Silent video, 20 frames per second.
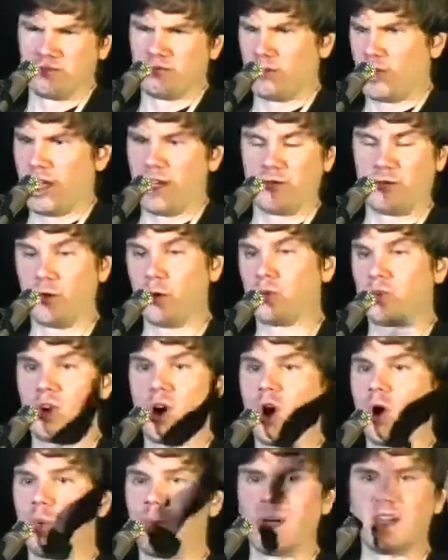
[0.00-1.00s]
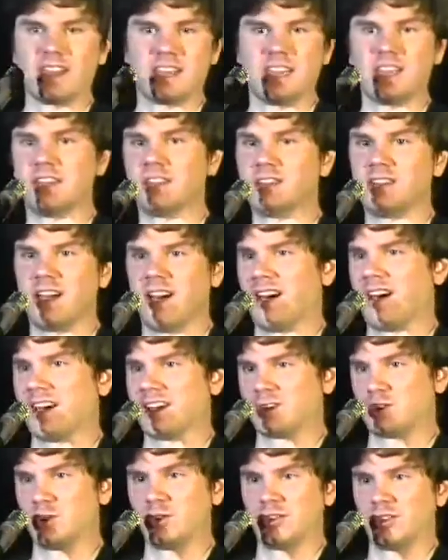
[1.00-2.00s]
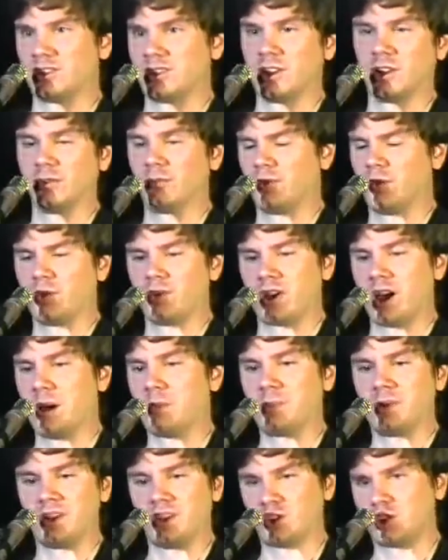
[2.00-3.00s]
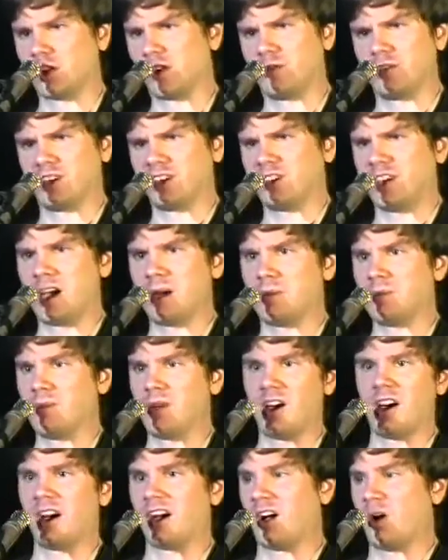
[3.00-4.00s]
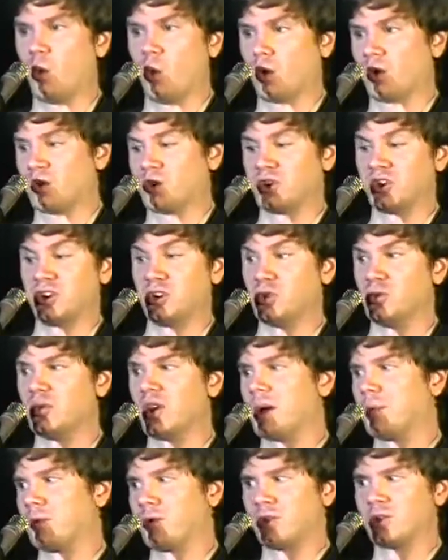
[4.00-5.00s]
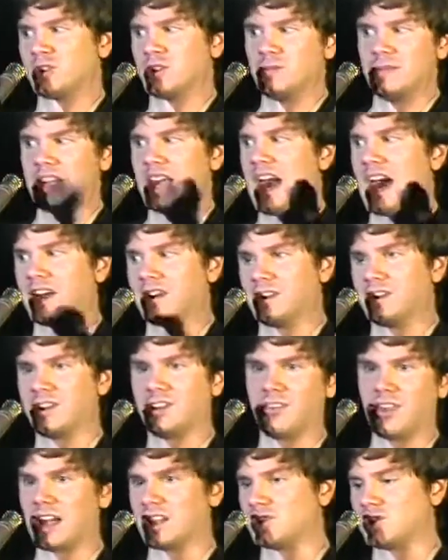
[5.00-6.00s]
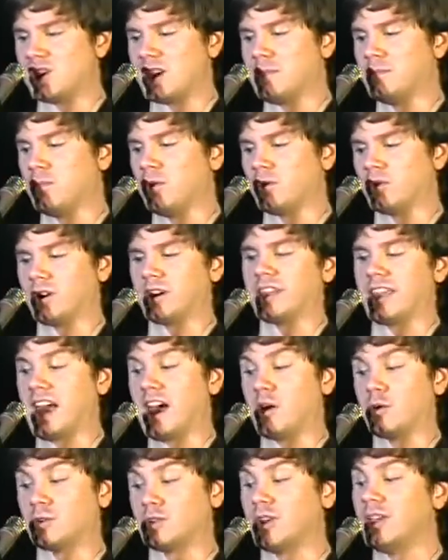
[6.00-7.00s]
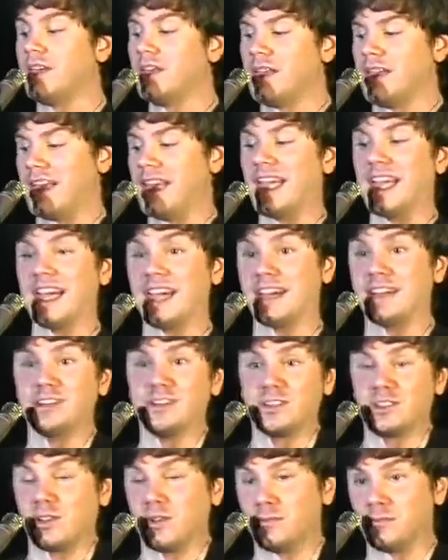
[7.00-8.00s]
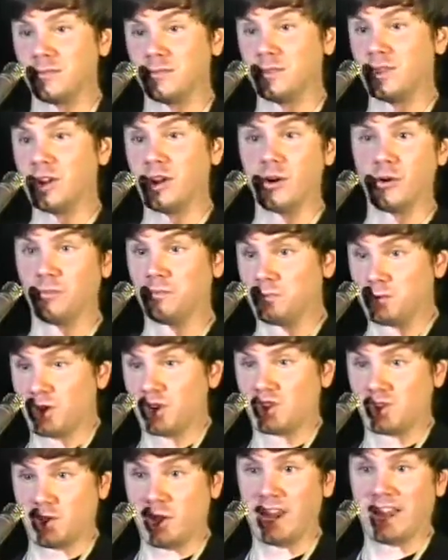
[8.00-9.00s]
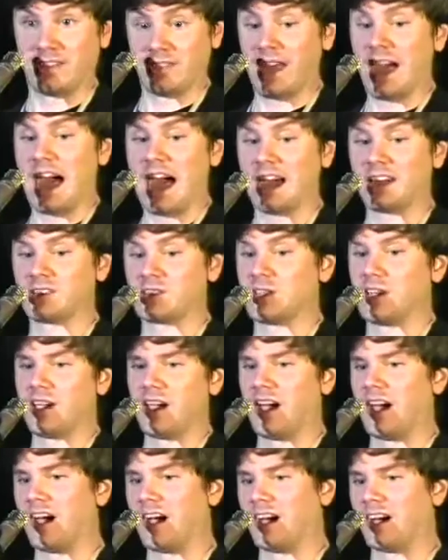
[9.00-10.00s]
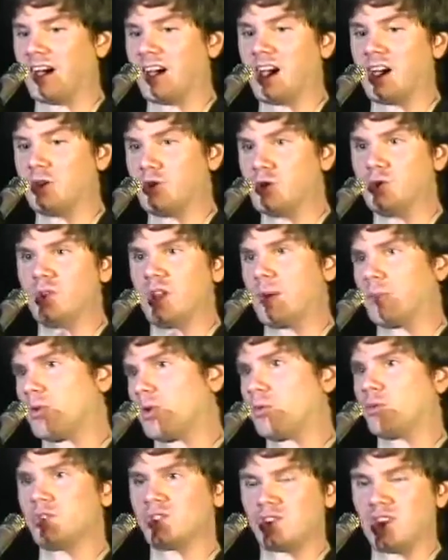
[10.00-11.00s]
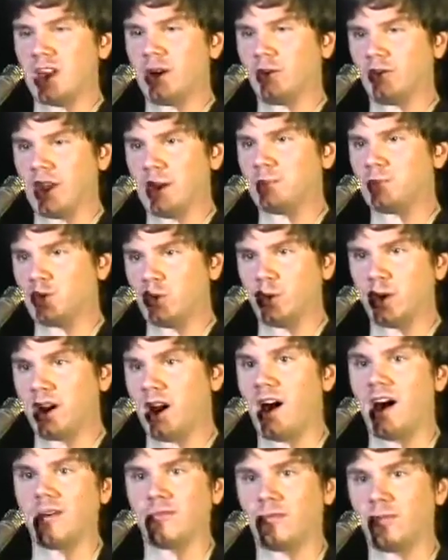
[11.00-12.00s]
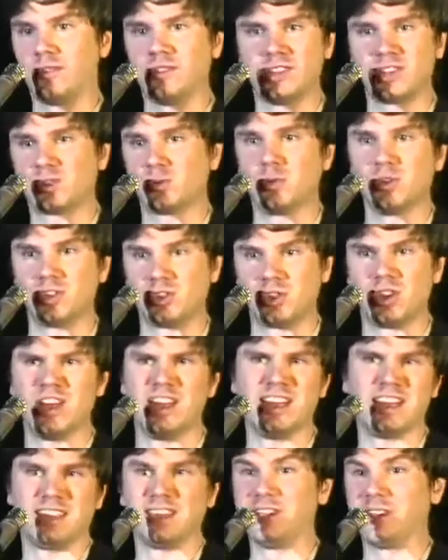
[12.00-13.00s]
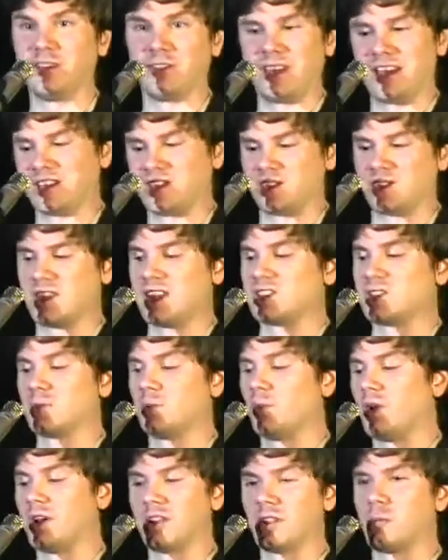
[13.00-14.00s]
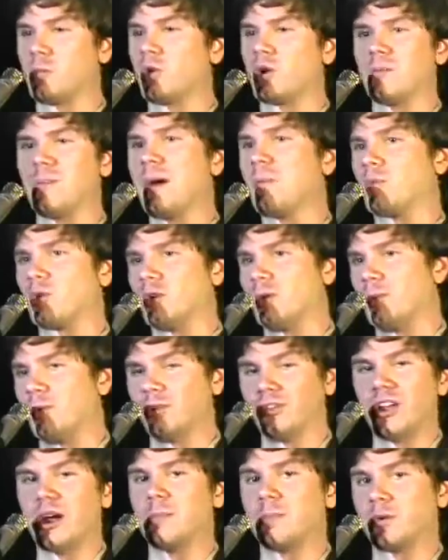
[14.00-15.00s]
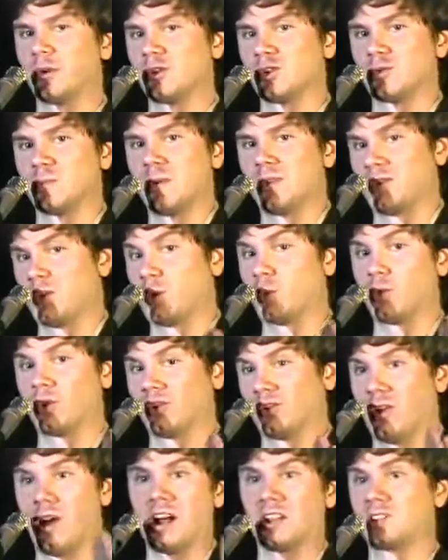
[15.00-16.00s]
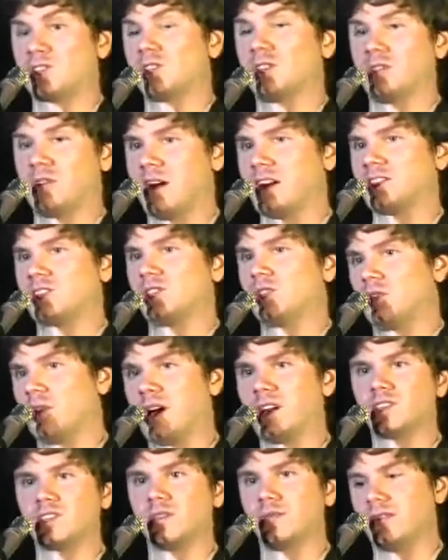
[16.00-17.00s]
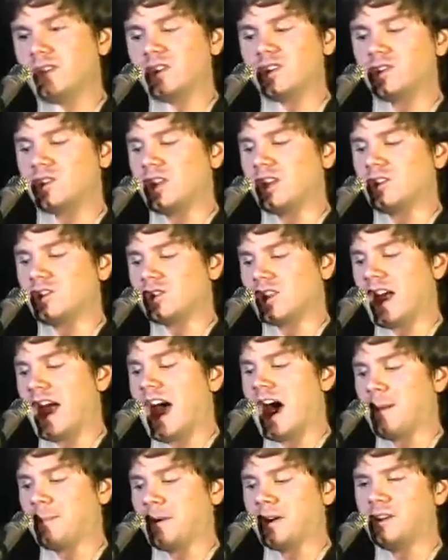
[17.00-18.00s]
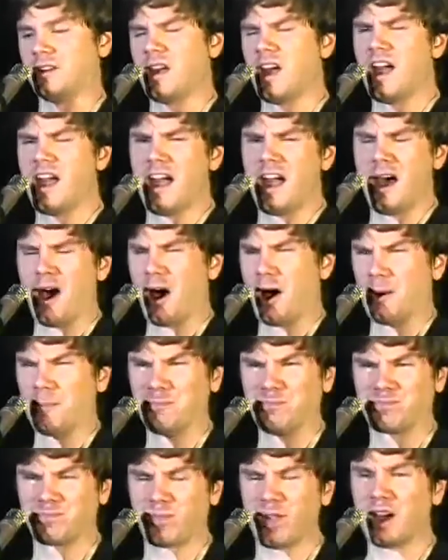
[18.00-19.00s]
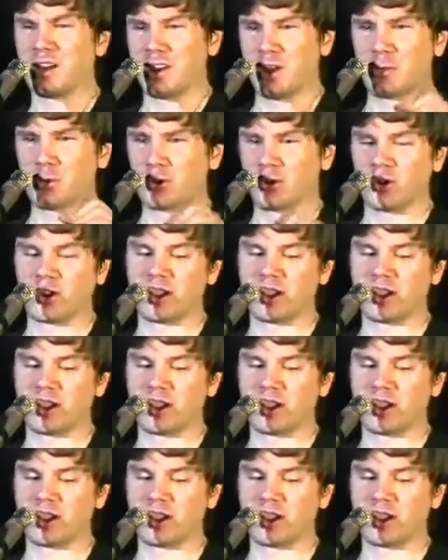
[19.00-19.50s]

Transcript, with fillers: a phone call went in uh, to the telephone company serving them, uh, ordered a new number to be added to that same bulk account, and you know, just like that, uh, a new number was nailed up to a conf. And this was, you know, that's that's a, one of the more memorable numbers, but there were lots and lots and lots of these things that happened. Um, another